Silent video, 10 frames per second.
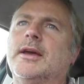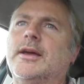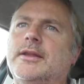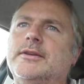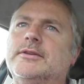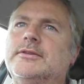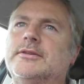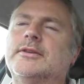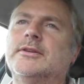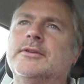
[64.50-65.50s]
and
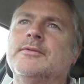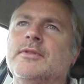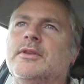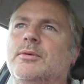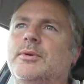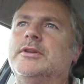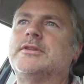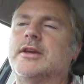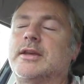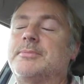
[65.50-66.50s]
we'd
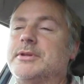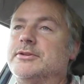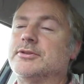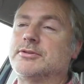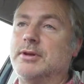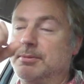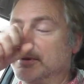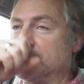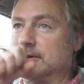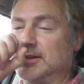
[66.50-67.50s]
kept in touch quite a
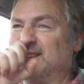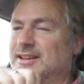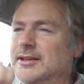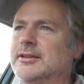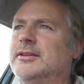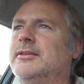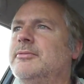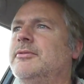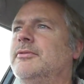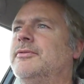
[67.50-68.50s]
bit
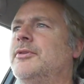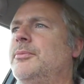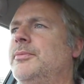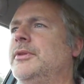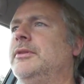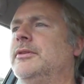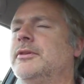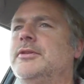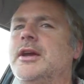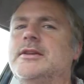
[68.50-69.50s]

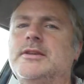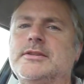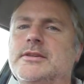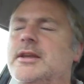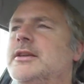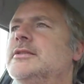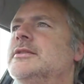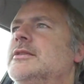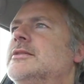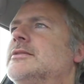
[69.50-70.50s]
through the 80s and
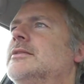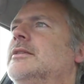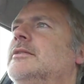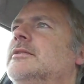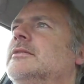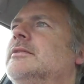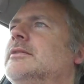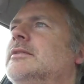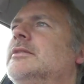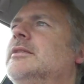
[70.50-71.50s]
90s, and
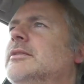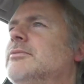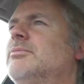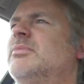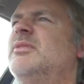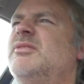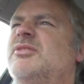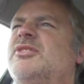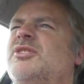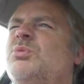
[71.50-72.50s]

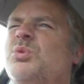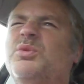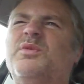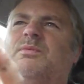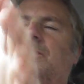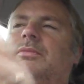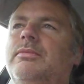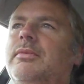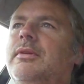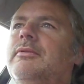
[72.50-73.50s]
sort of
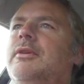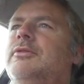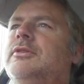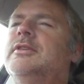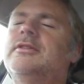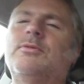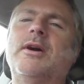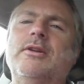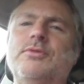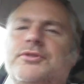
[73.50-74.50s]
didn't
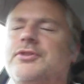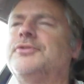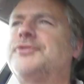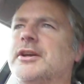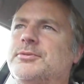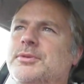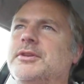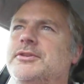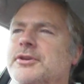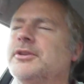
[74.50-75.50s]
quite lose contact
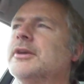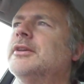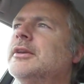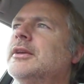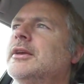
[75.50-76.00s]
with each other